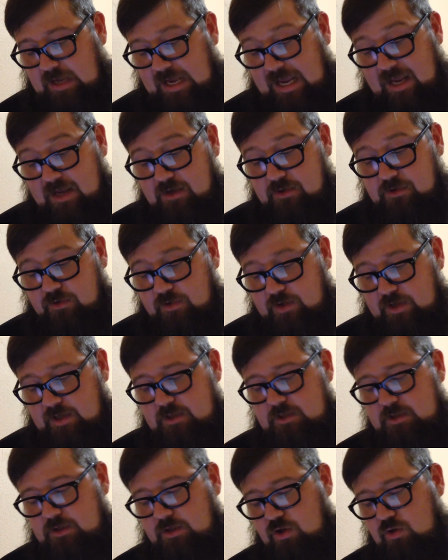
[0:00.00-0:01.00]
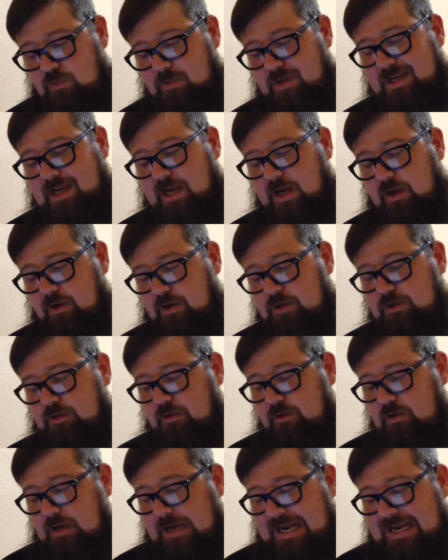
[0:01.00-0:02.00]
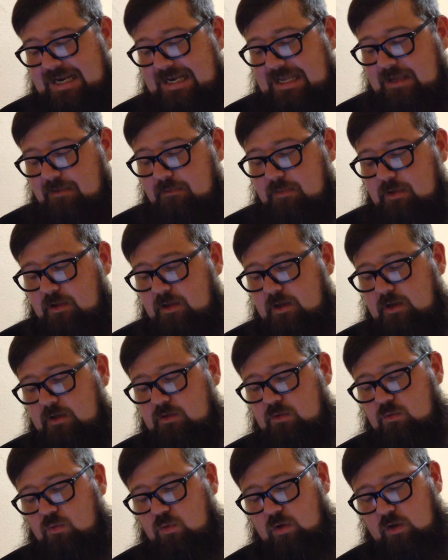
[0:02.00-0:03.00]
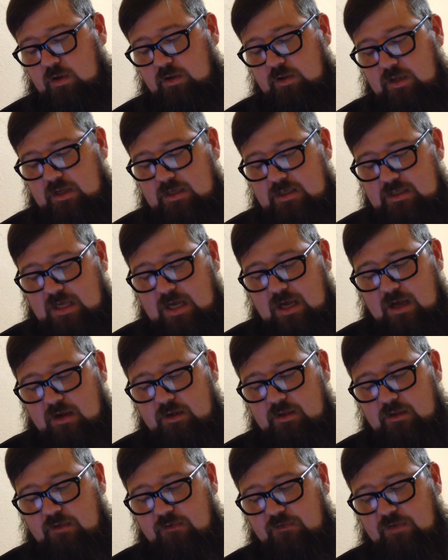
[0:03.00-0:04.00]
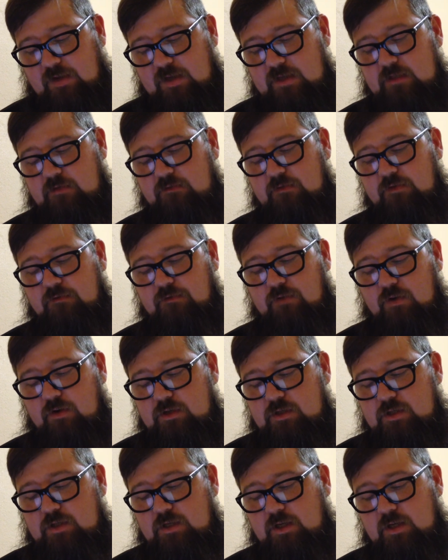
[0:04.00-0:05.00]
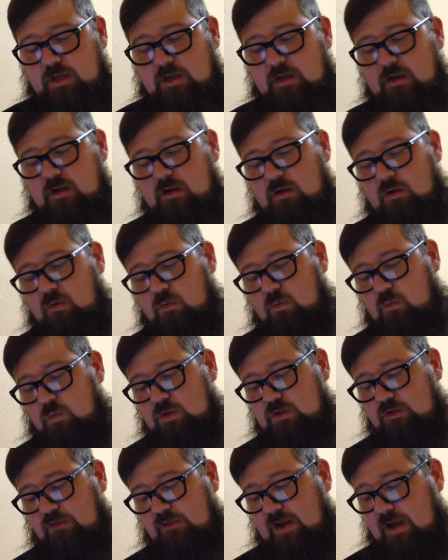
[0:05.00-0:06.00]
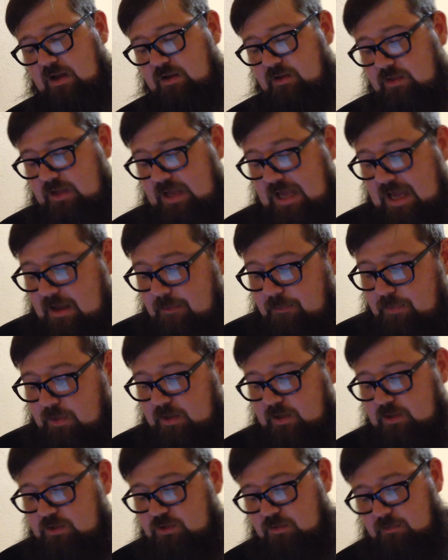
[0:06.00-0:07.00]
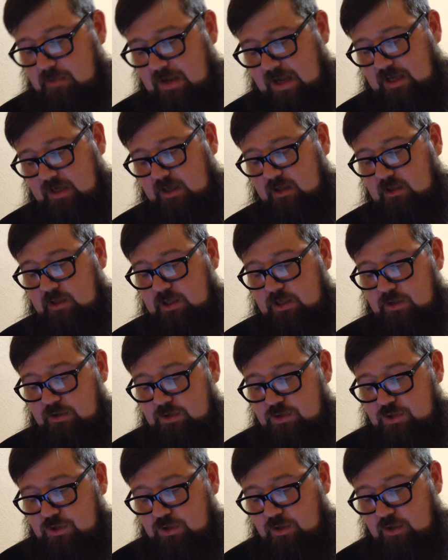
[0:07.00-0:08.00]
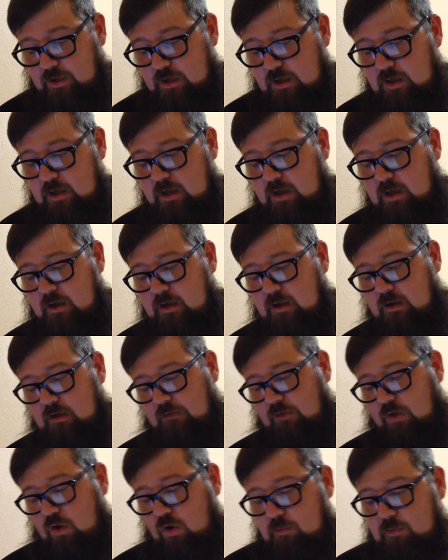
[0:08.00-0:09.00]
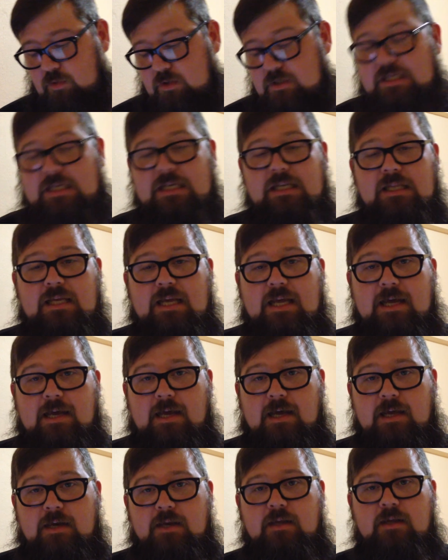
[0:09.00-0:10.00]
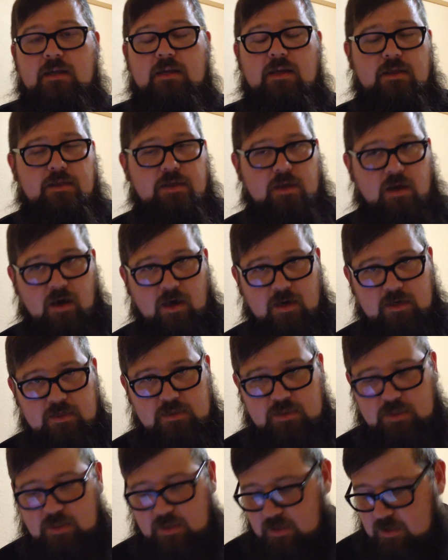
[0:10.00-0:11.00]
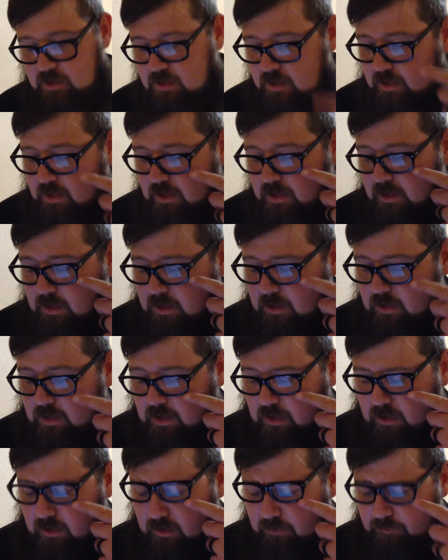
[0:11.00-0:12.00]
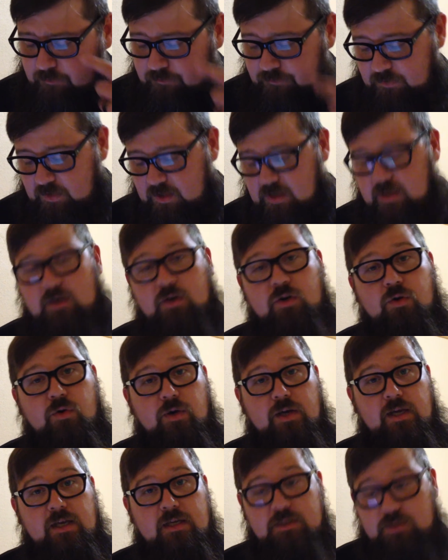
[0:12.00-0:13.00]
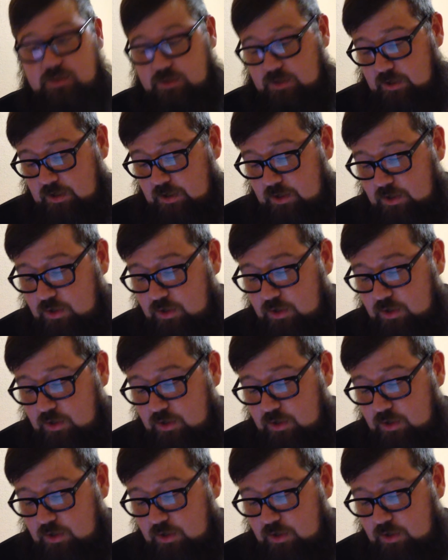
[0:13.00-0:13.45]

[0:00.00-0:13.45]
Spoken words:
and Greece, human character and the ability to work things out in the face of adversity was found in the epic and dramatic literature of Homer's Iliad and the Odyssey. In Greece,